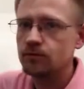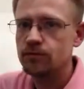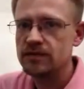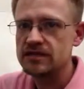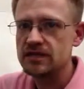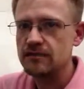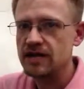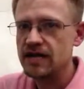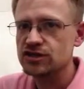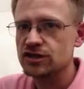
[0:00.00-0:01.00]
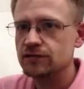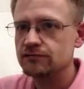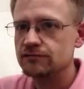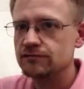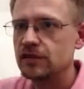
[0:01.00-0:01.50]
we're missing a measure.
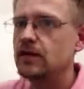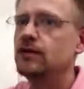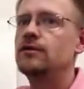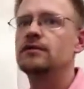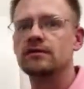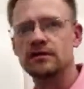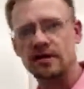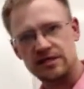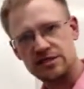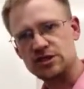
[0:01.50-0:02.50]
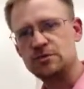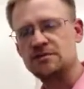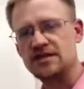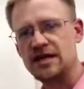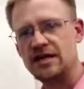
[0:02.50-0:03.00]
Let's use the
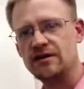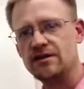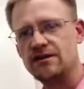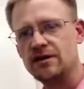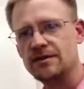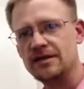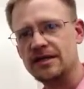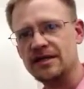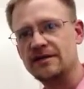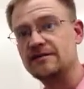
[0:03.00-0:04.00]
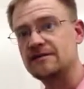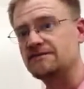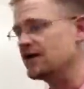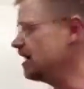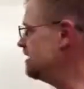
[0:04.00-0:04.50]
Pythagorean theorem again to
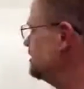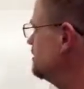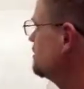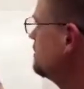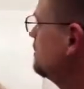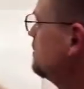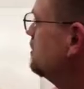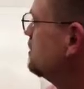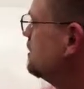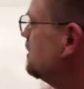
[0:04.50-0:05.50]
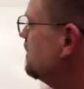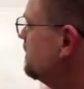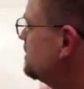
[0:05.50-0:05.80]
find it. In